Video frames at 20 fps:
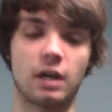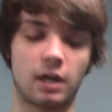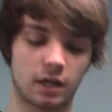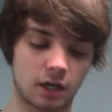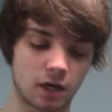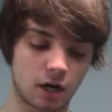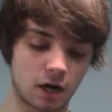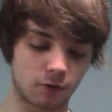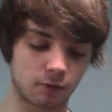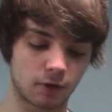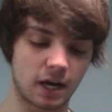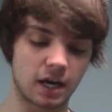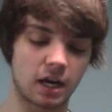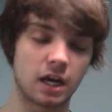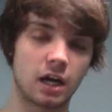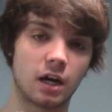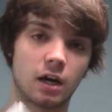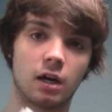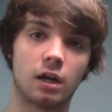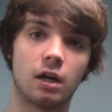I got it right
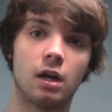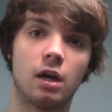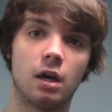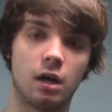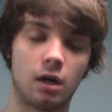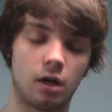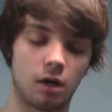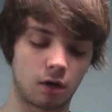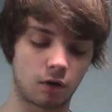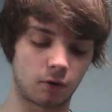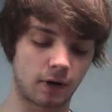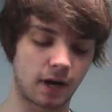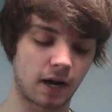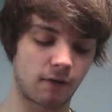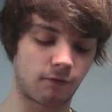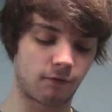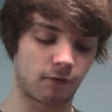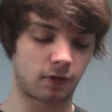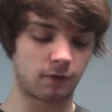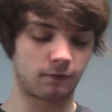here
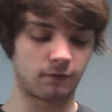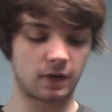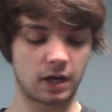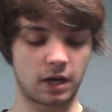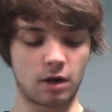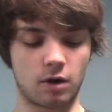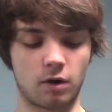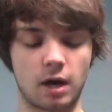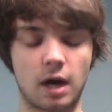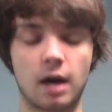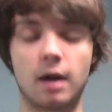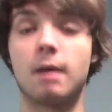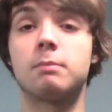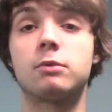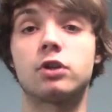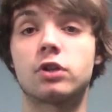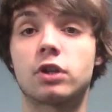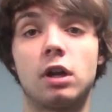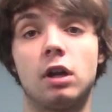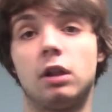already for the video, and I'm
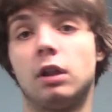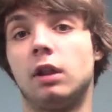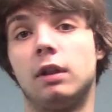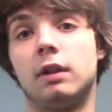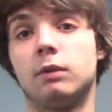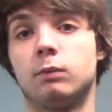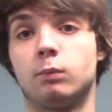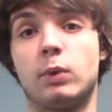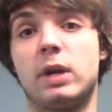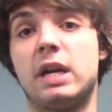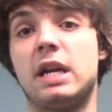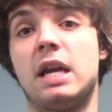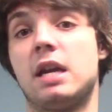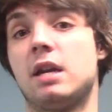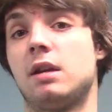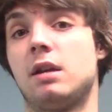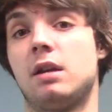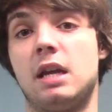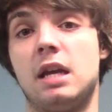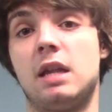just gonna read
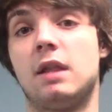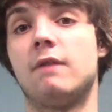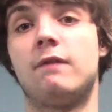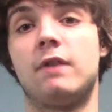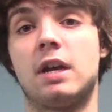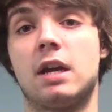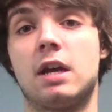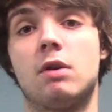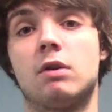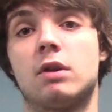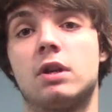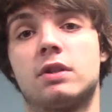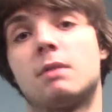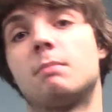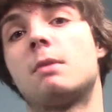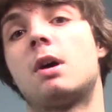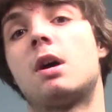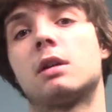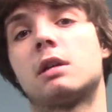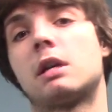it in the video because
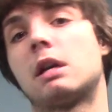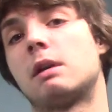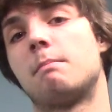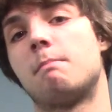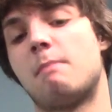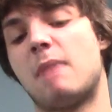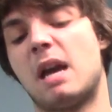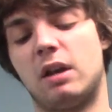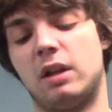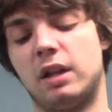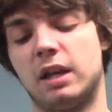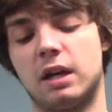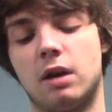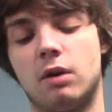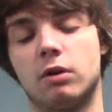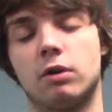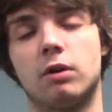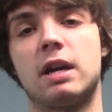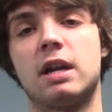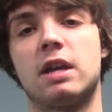I'm not gonna mail it
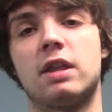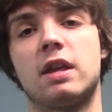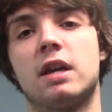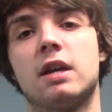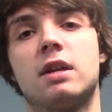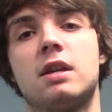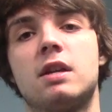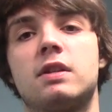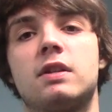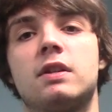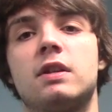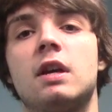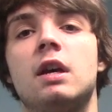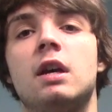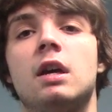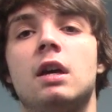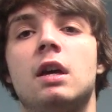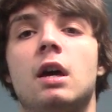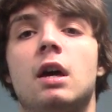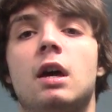out or anything because
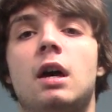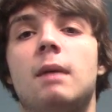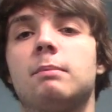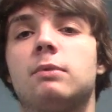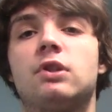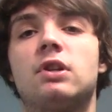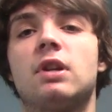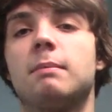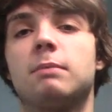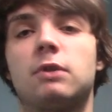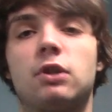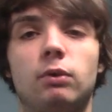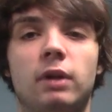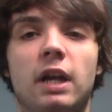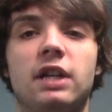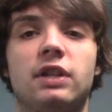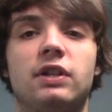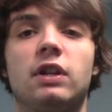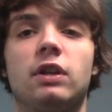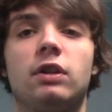I'm I'm too
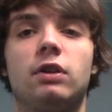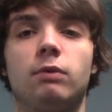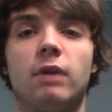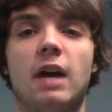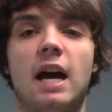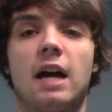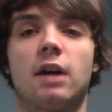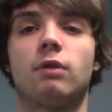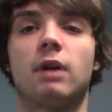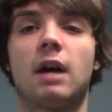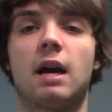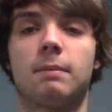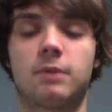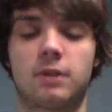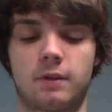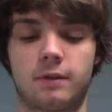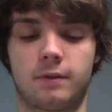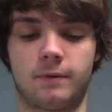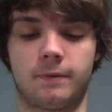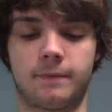lazy to do that crap.
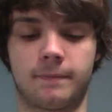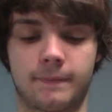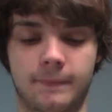So.